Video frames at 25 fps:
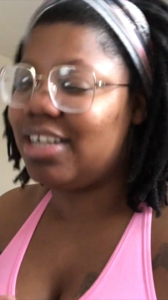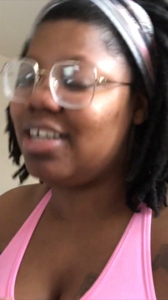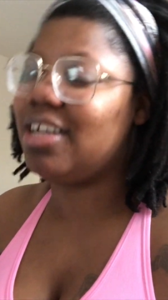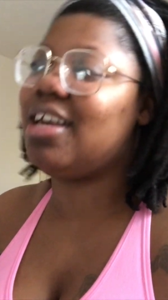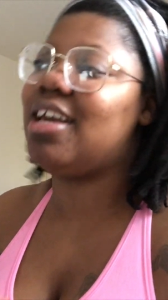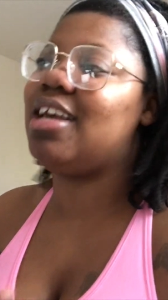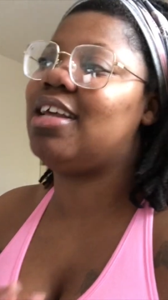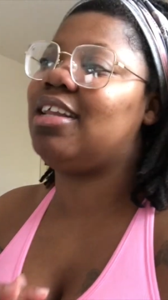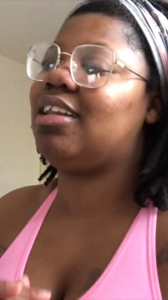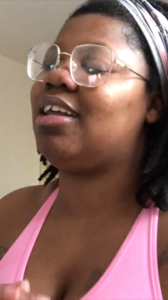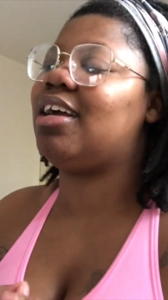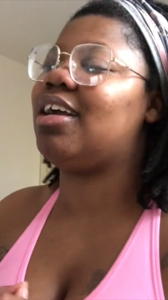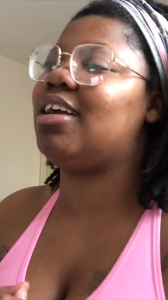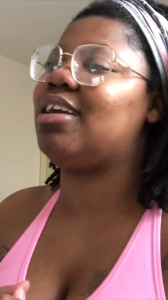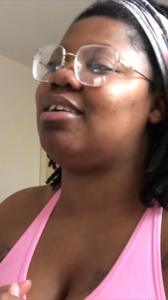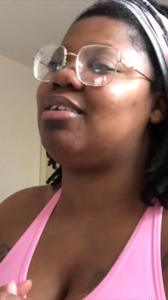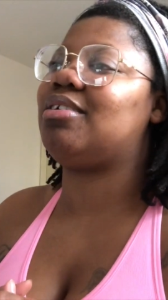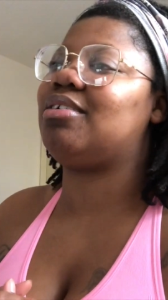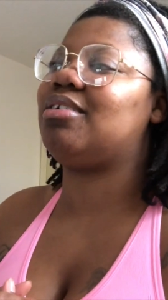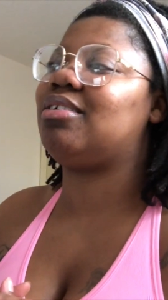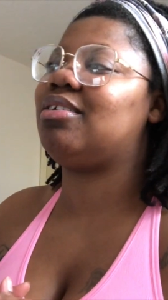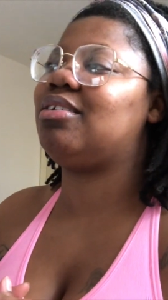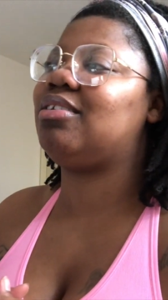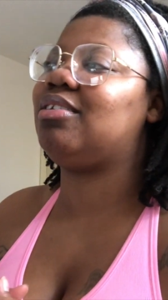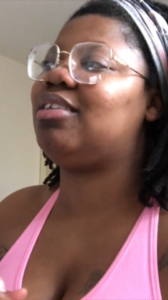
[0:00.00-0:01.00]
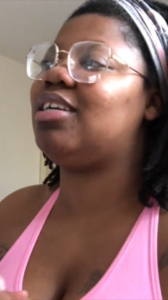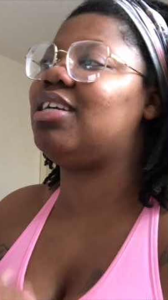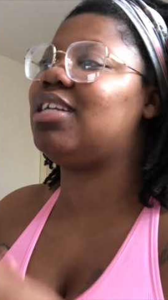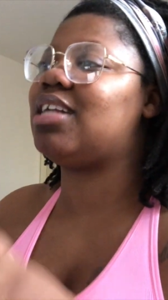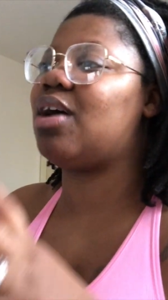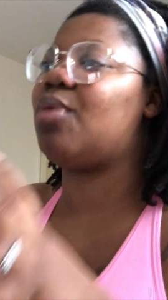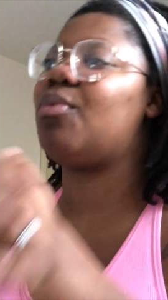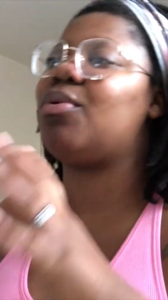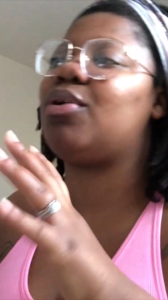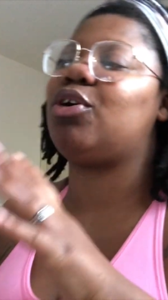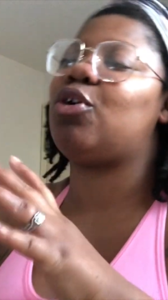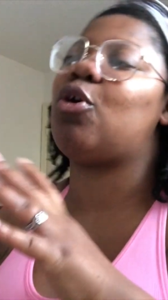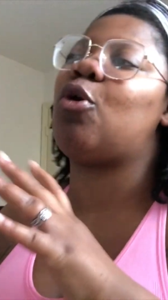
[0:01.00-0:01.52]
and like then
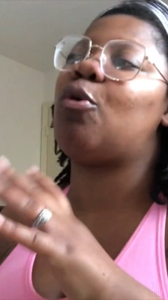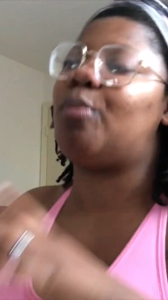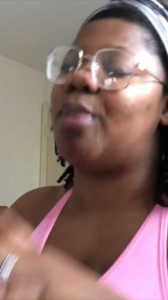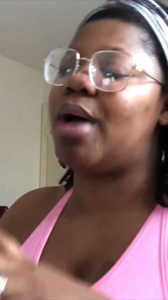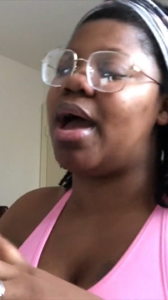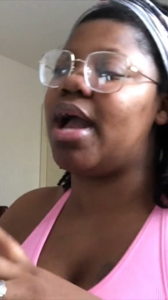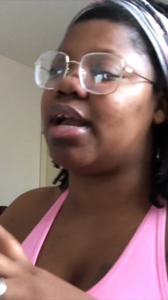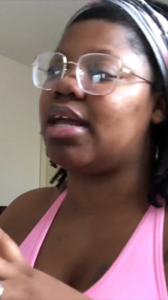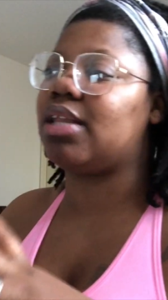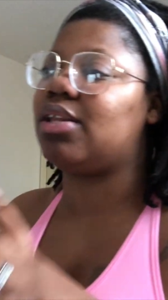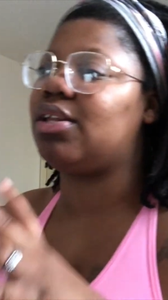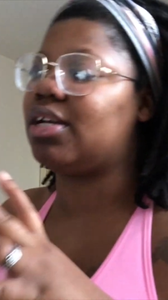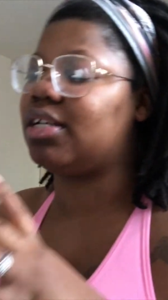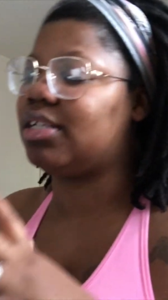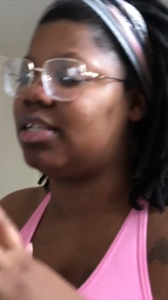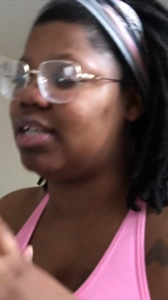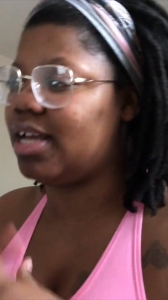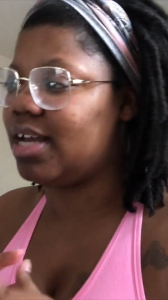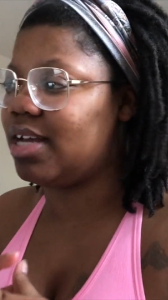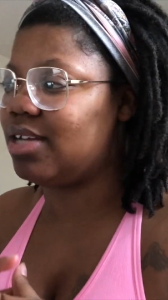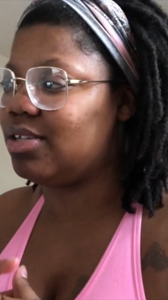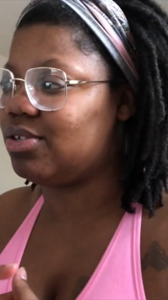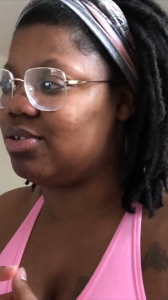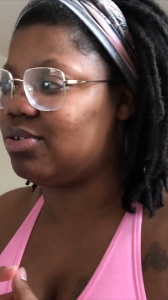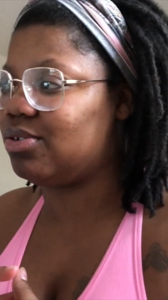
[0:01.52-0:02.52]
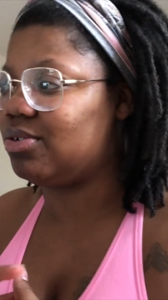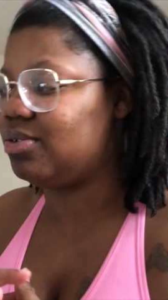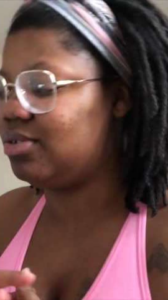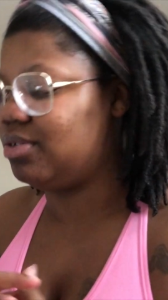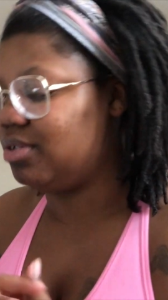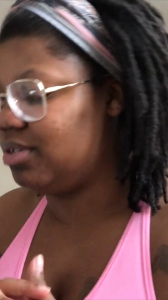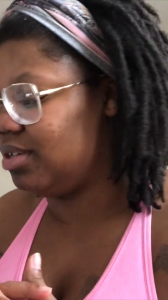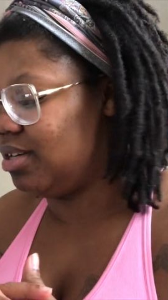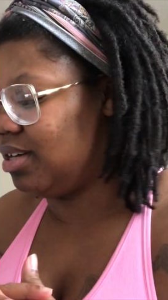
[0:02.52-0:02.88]
I wanna go back and look at the answer.